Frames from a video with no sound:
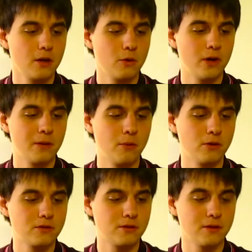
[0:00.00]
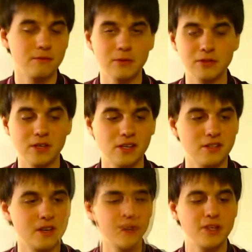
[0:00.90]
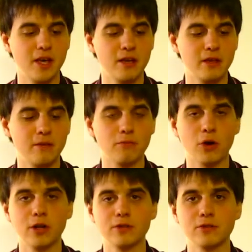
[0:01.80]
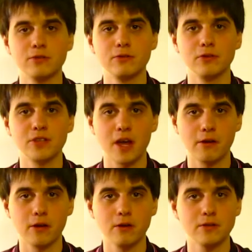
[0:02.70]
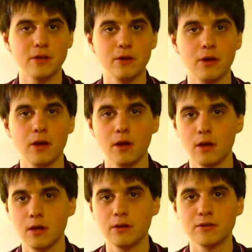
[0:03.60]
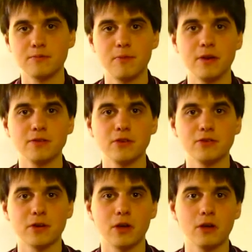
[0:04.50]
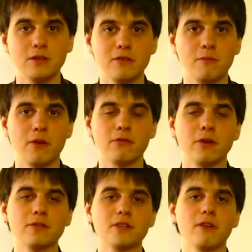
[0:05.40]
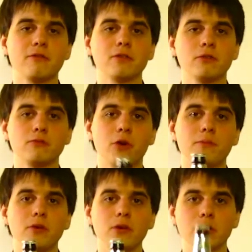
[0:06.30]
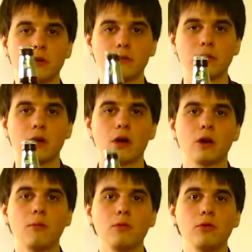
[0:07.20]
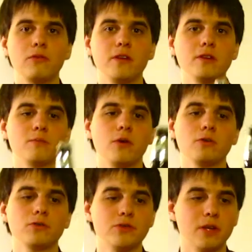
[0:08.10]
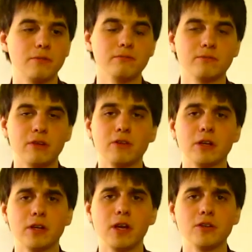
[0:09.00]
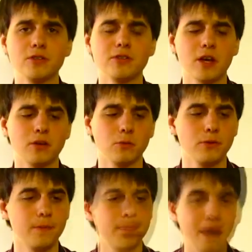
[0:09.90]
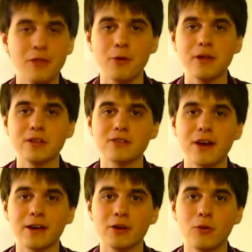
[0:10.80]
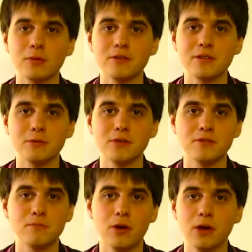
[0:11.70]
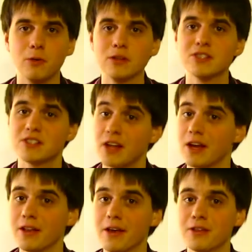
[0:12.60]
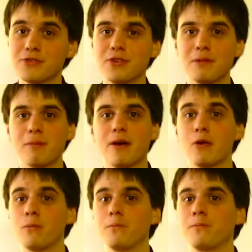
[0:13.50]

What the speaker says: quite a monster indeed. This year they brought it to Ontario, so this beer is also courtesy of my friend Stefan, who brought me a couple of these bottles. I'm definitely going to use the second one. Either way, let's crack it open and see what this Barley Wine Style Ale is all about.